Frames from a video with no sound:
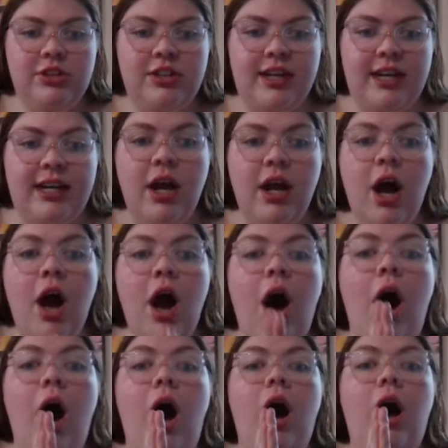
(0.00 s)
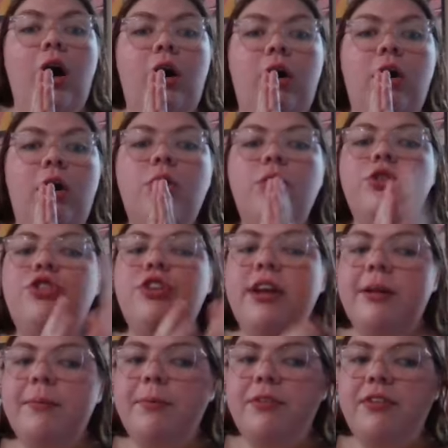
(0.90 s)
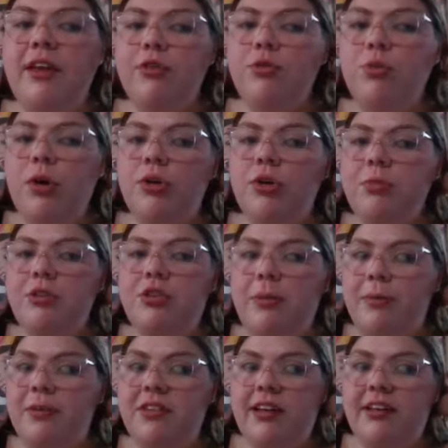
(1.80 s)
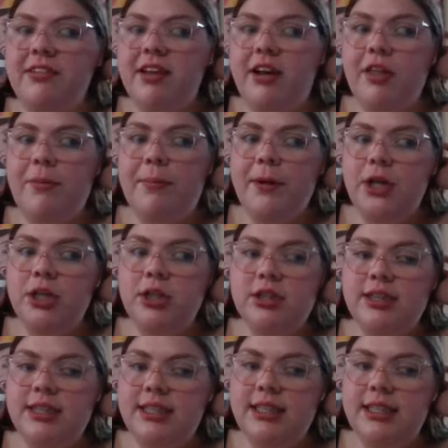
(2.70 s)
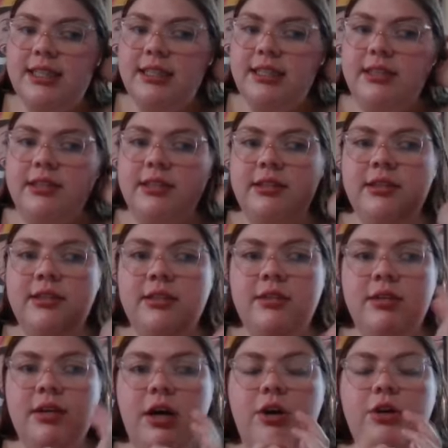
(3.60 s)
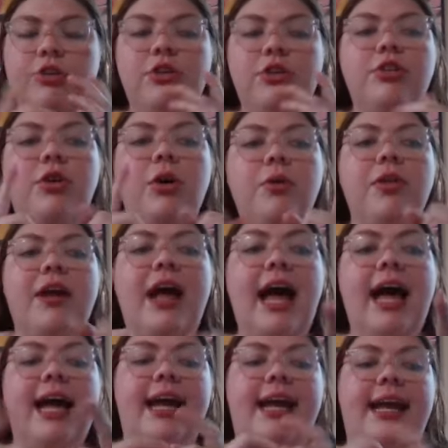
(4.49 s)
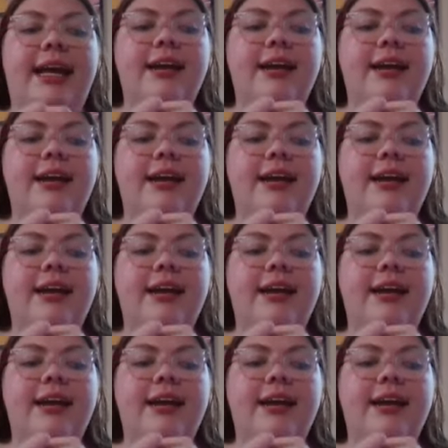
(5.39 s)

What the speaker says: Shit. Oh, she didn't possess Rose, but she possessed another person. Or, no, the guy.